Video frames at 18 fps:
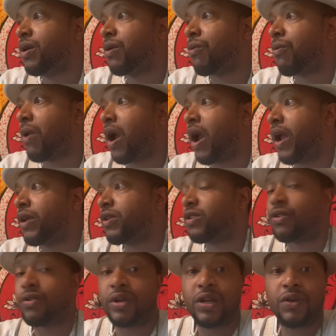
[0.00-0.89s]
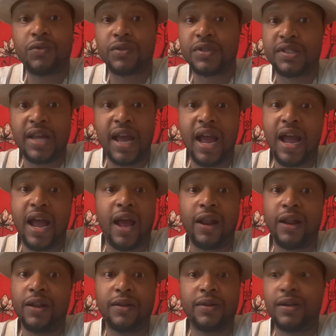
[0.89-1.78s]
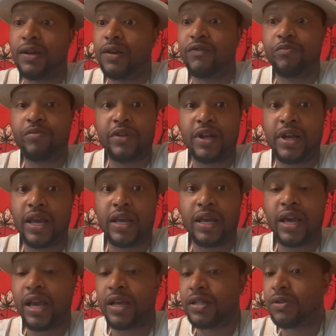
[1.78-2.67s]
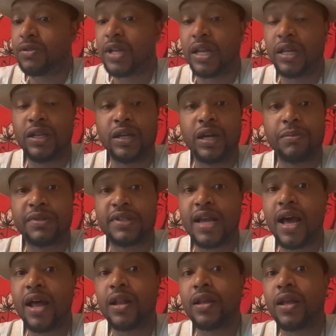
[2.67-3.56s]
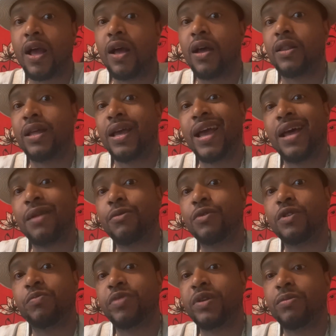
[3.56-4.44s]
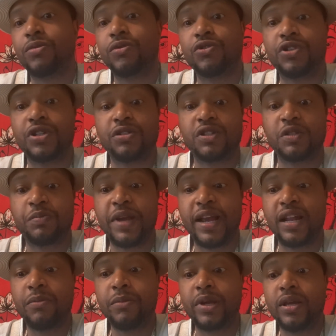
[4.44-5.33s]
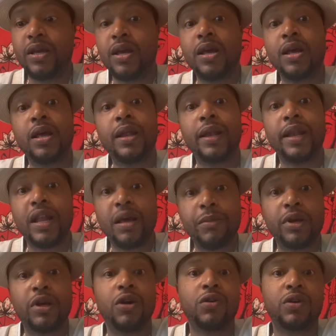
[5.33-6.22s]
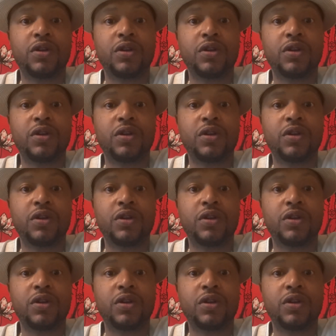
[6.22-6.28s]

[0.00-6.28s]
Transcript: Right? So he was tired of playing games. He was like, Look, I'm tired of y'all, the animals, people disrespecting me. Let me go